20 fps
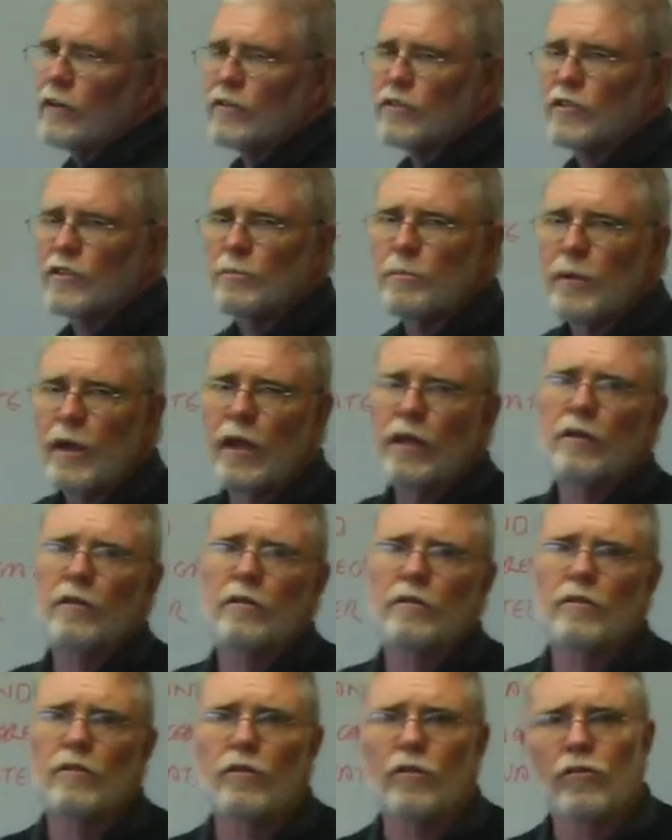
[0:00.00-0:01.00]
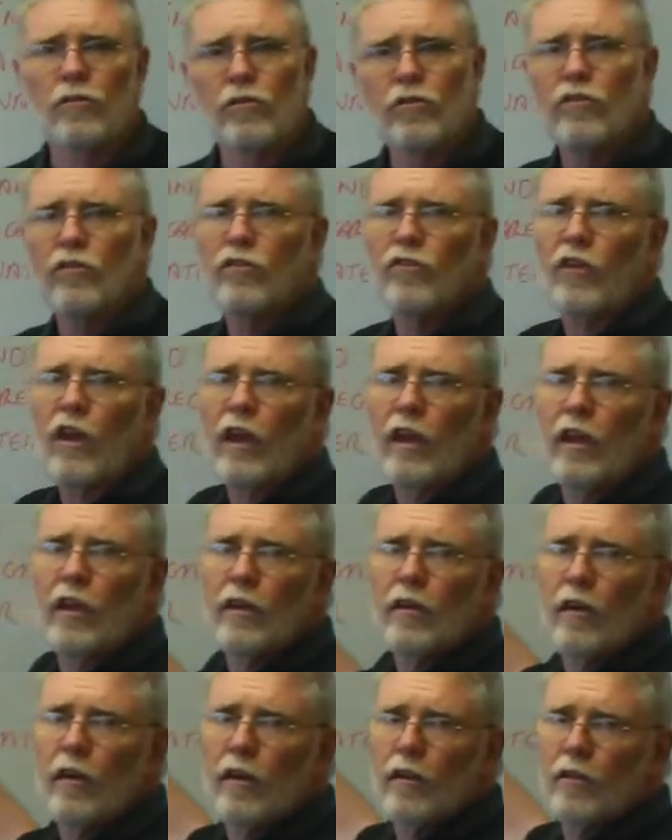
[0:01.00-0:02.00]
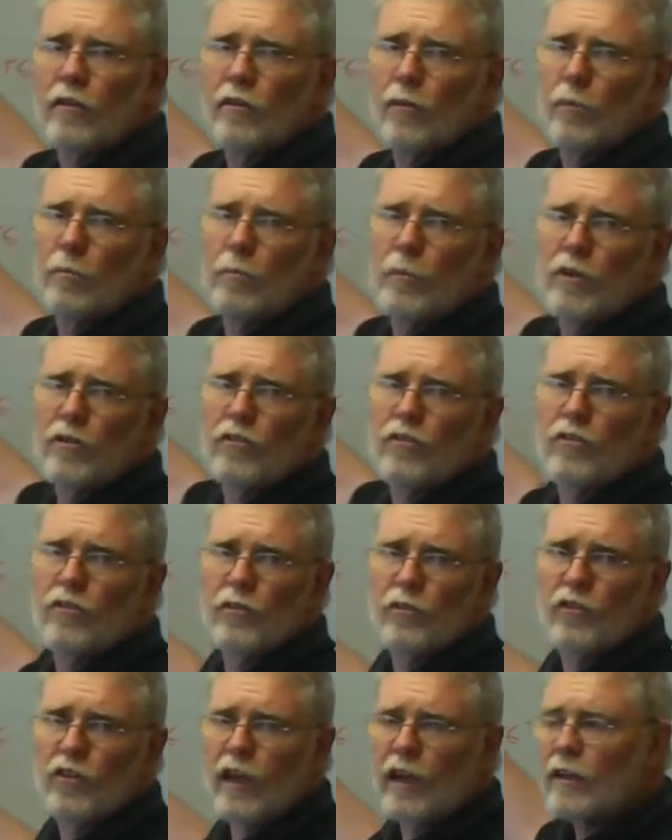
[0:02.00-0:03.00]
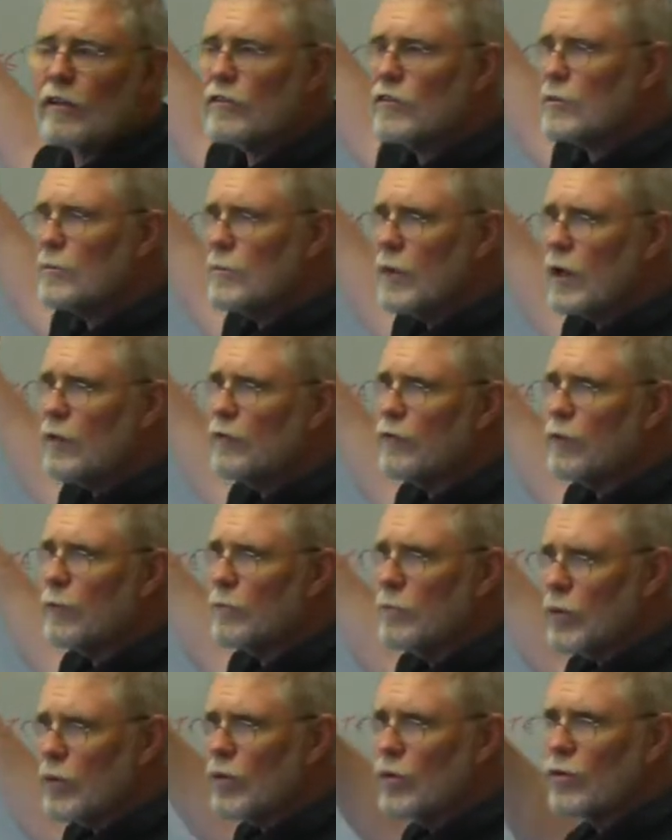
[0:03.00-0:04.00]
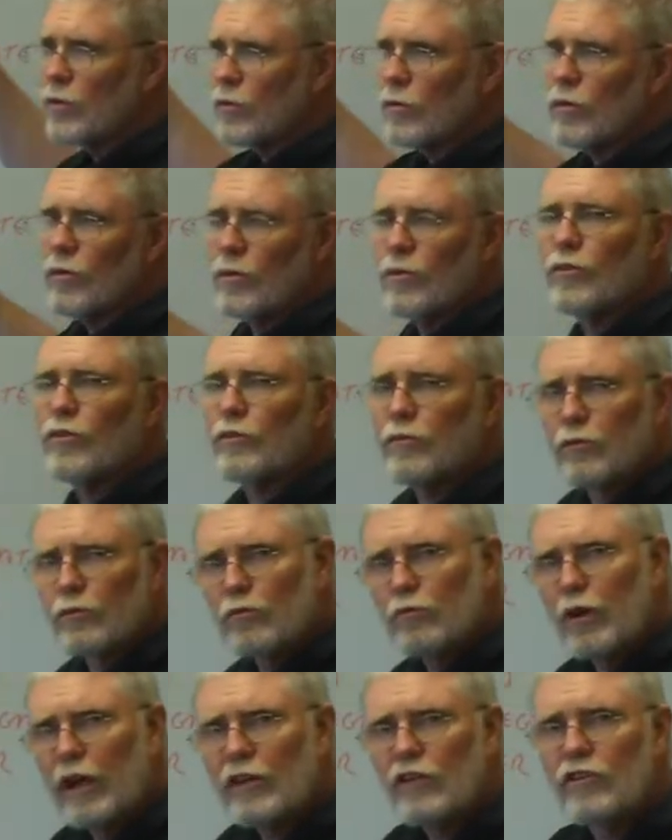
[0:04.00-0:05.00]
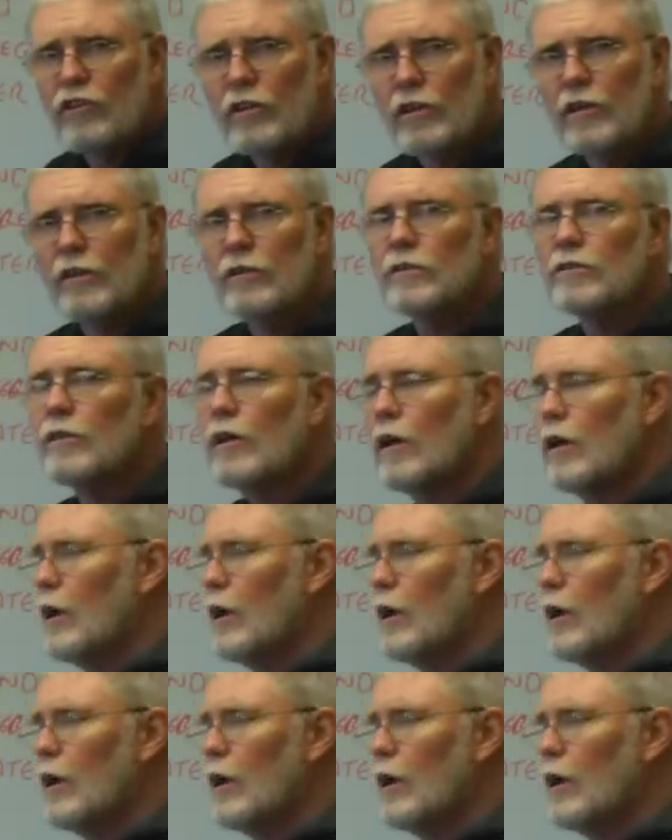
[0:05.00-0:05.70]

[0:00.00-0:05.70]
and cement. You can use the sand, uh, mixtures of sand and cement for mortar and all different ratios.